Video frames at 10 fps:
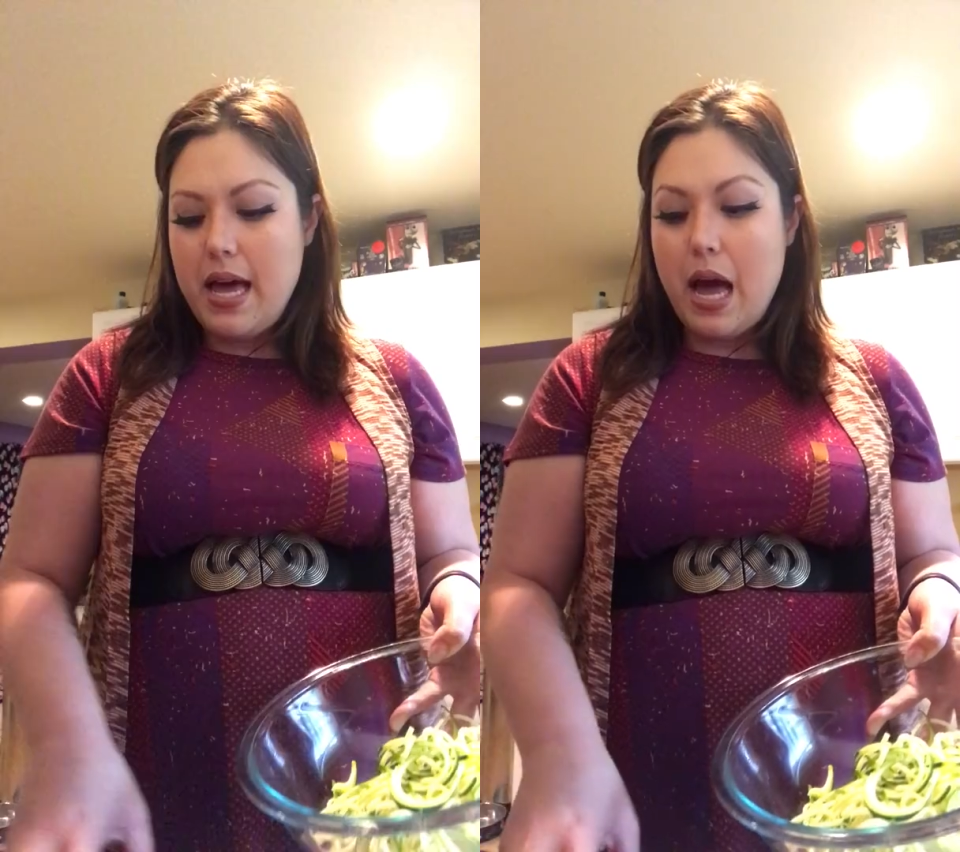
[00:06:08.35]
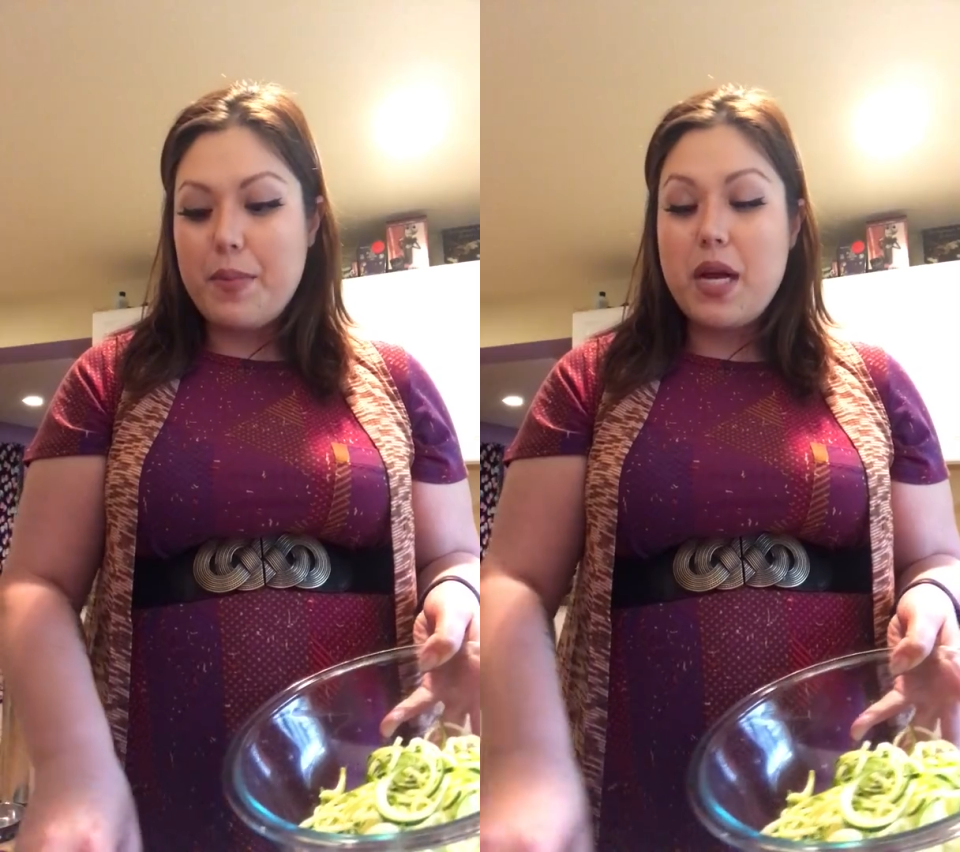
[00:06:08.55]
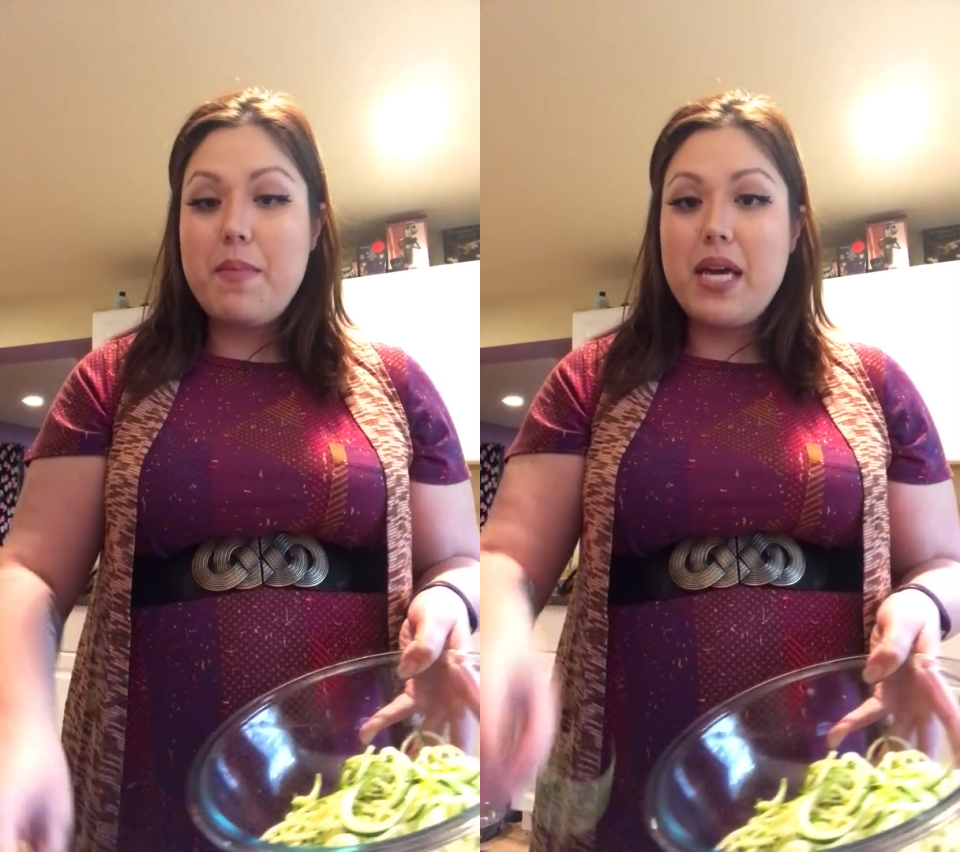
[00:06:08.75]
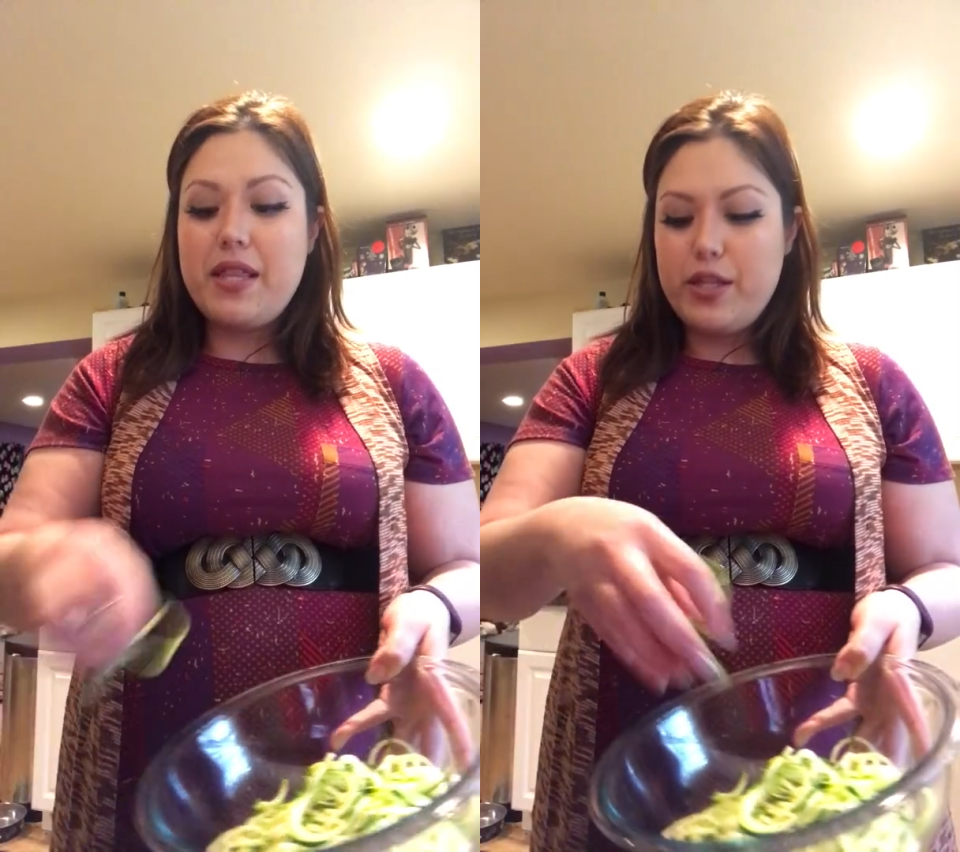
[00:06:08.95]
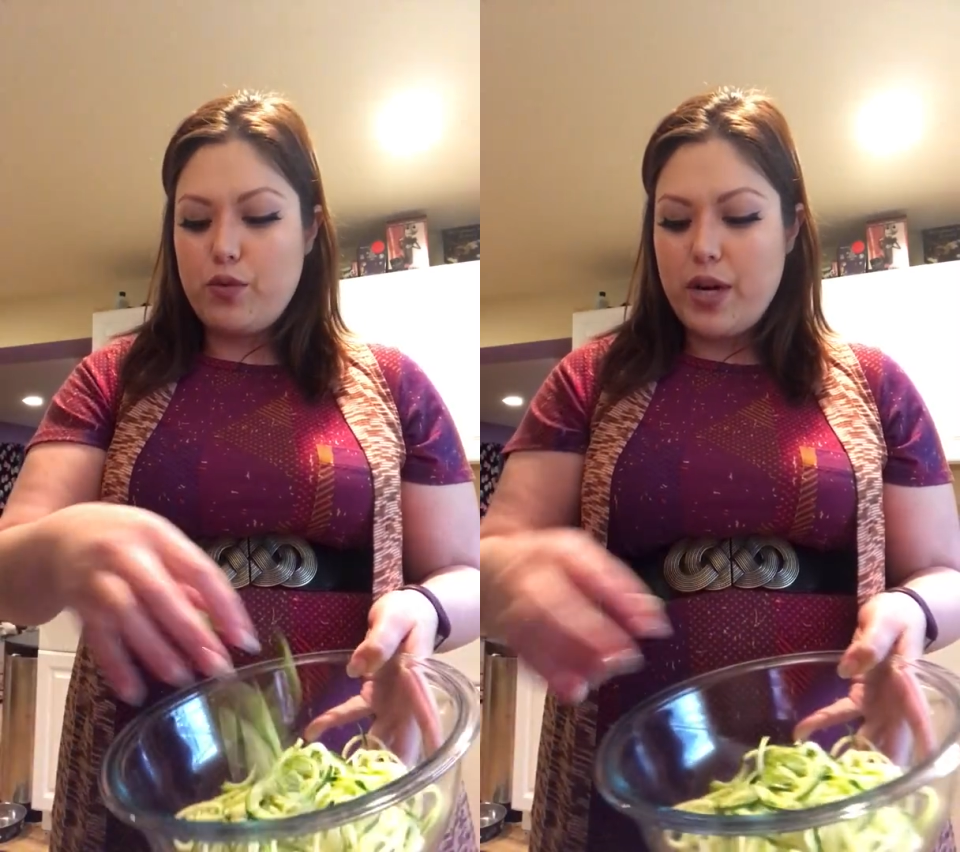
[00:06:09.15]
I'm gonna make
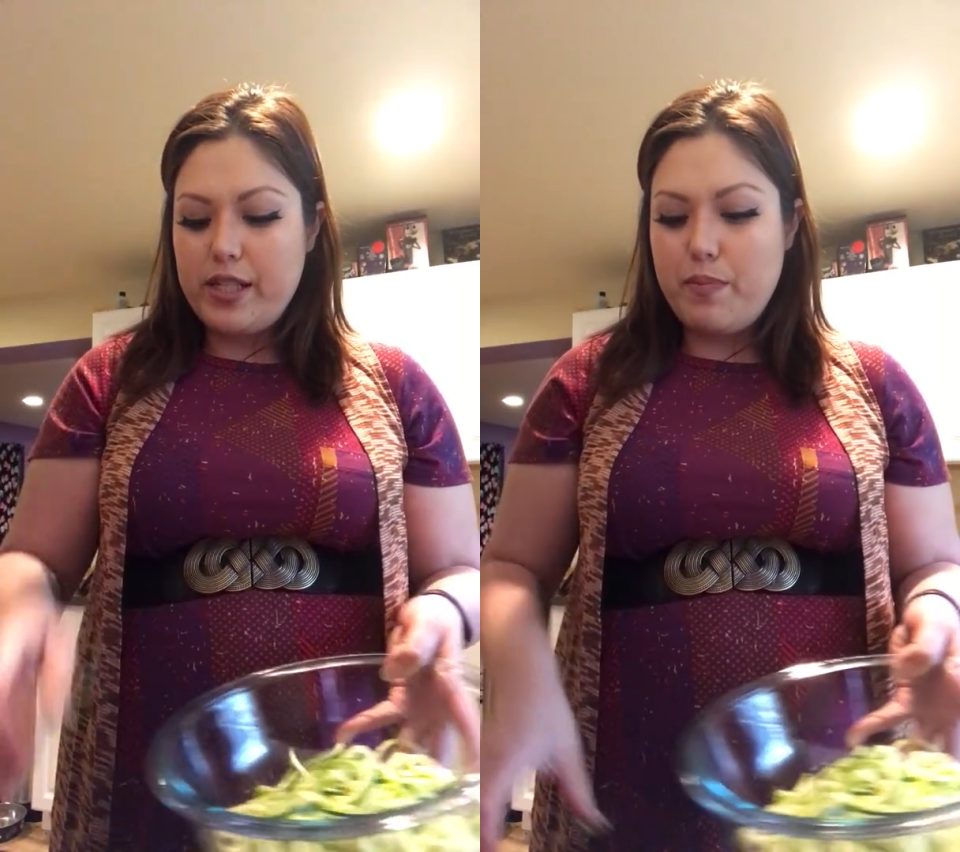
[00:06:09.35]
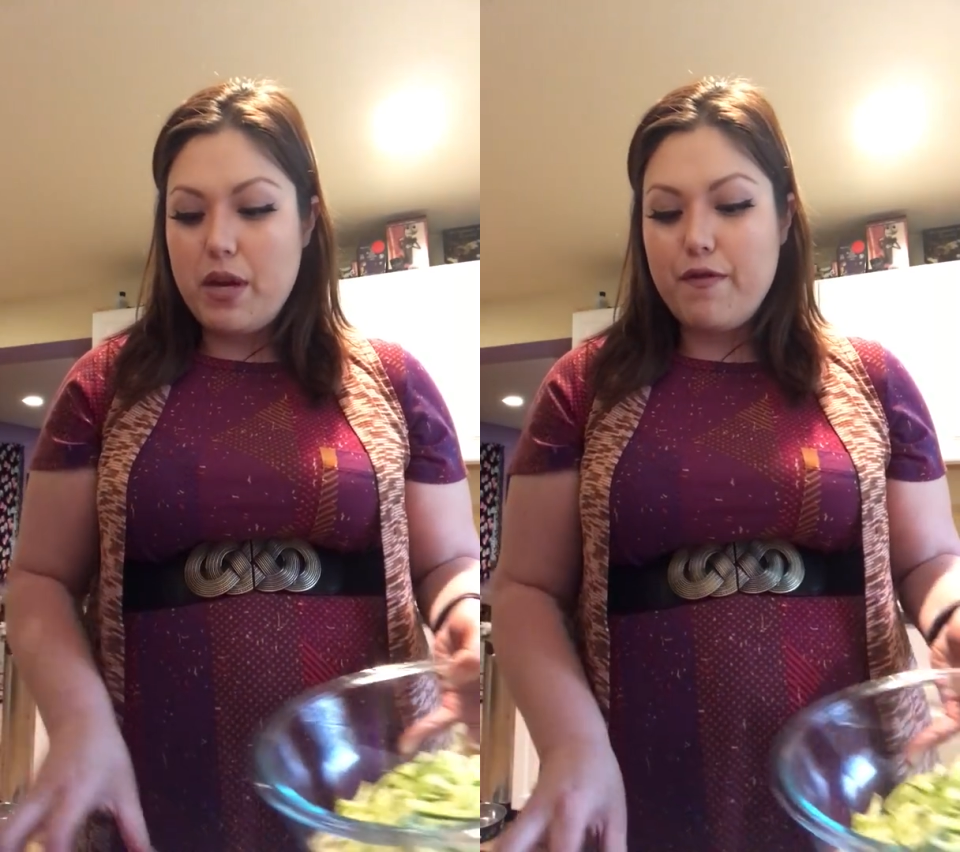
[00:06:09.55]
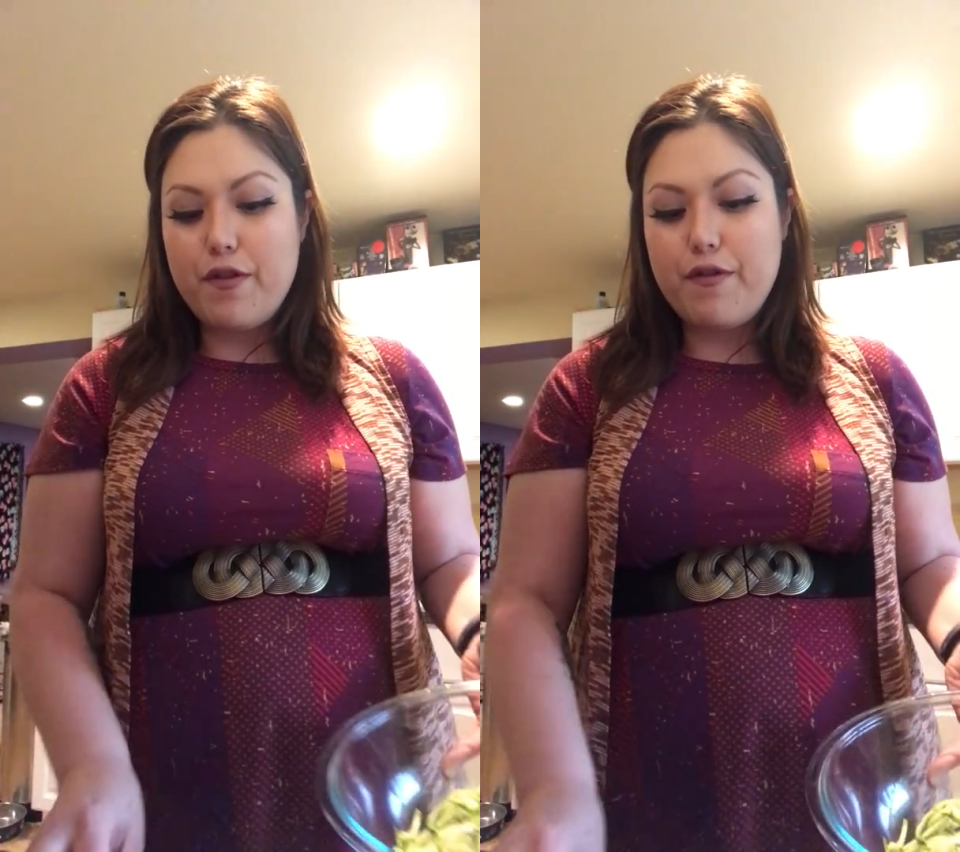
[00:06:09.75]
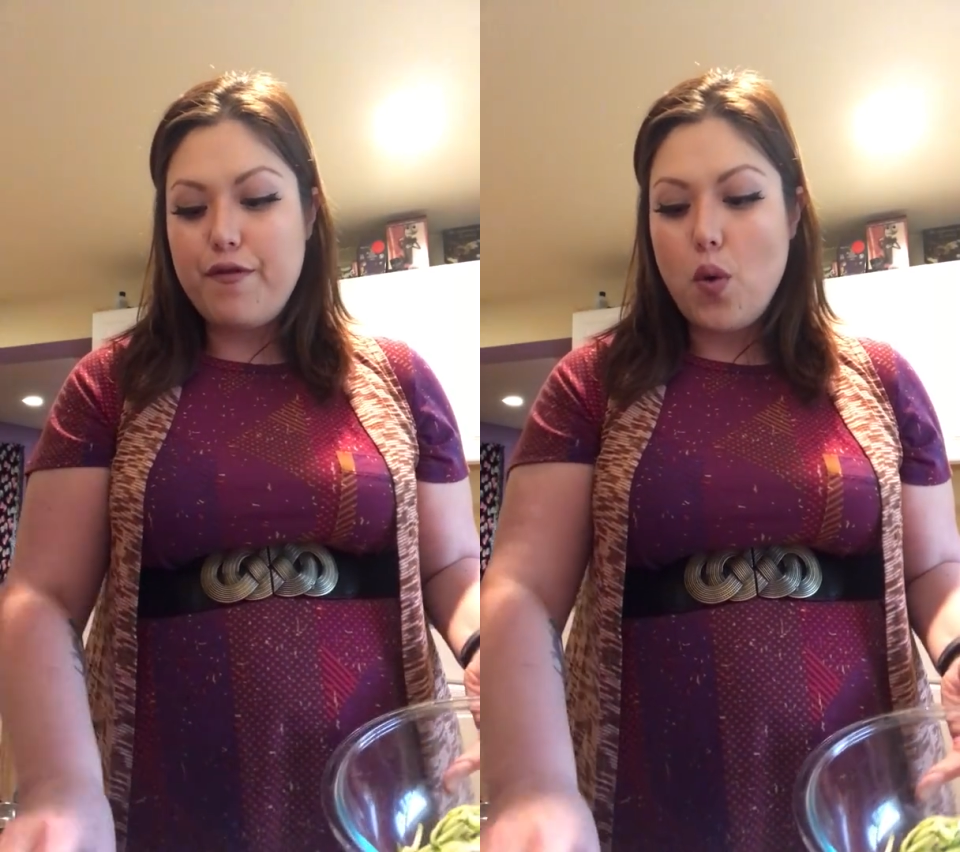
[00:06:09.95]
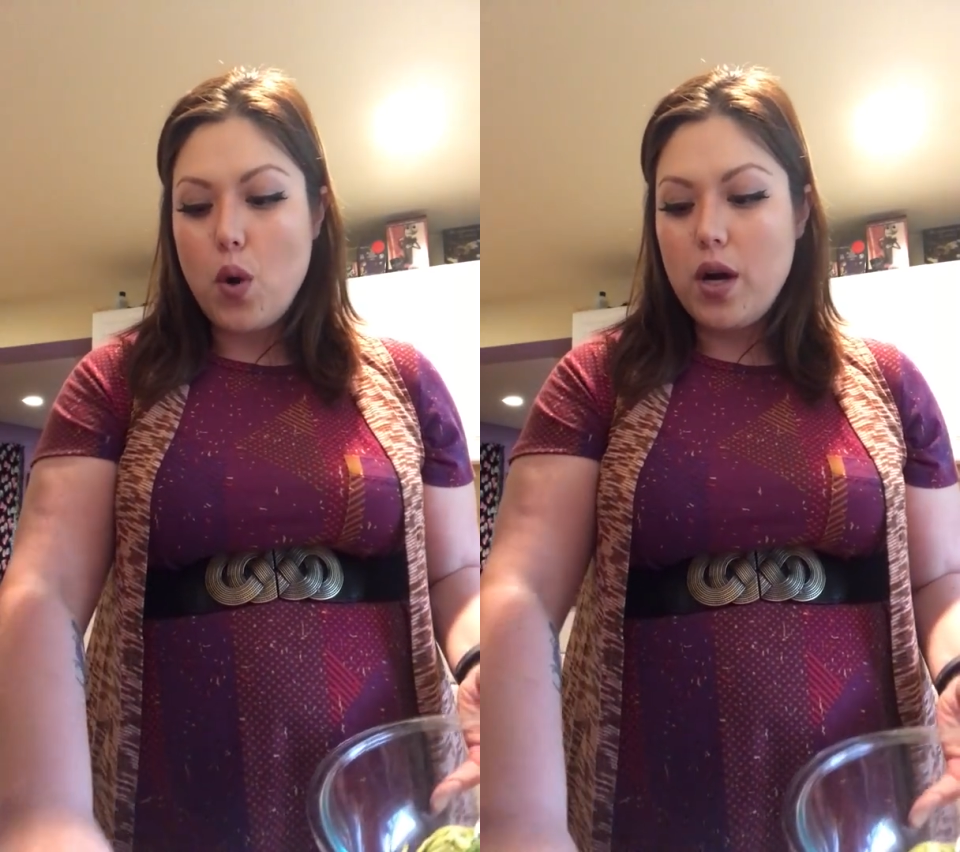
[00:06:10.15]
this recipe for
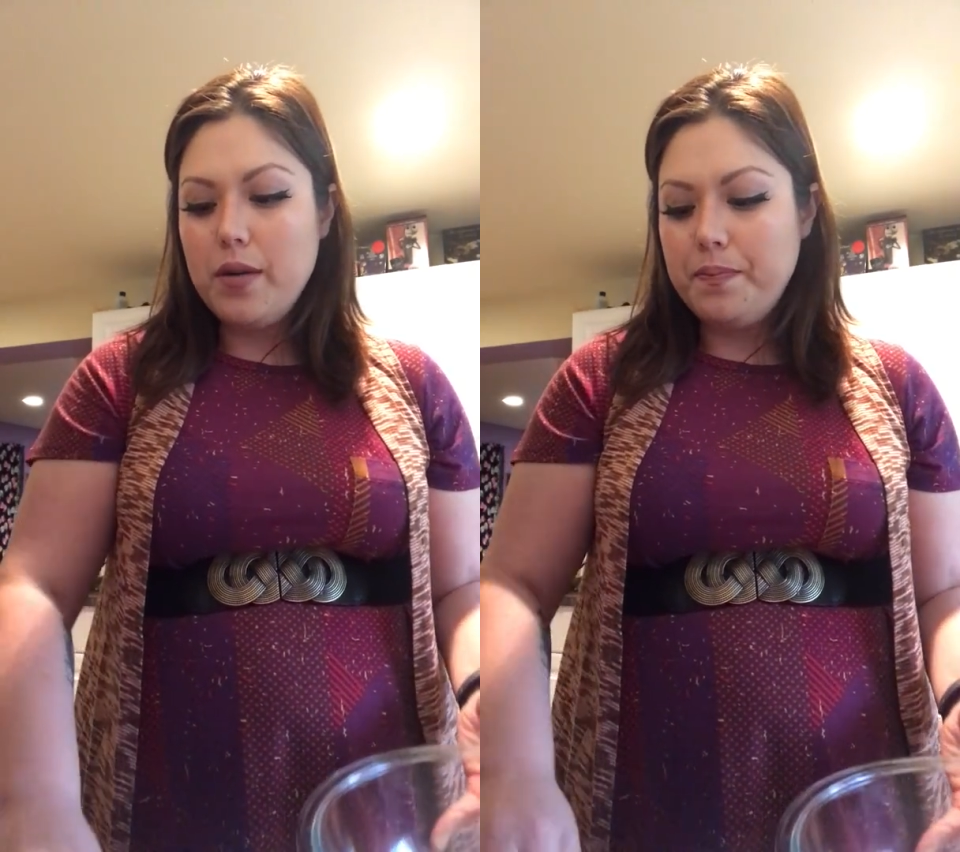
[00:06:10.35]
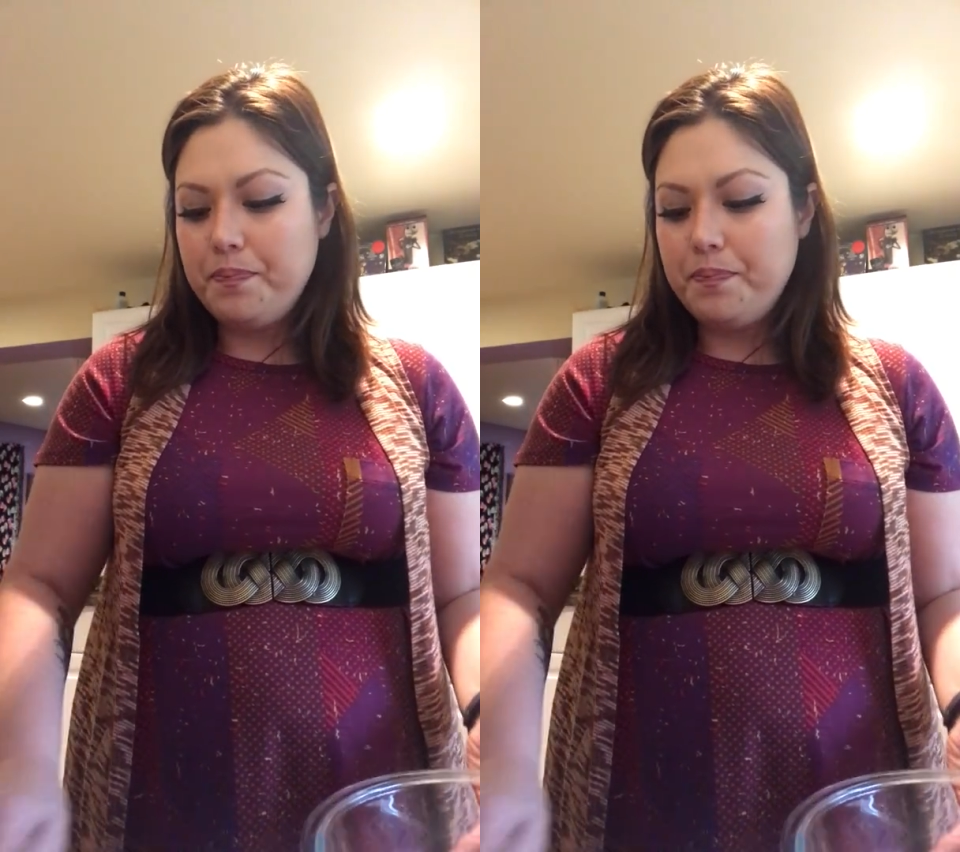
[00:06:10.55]
4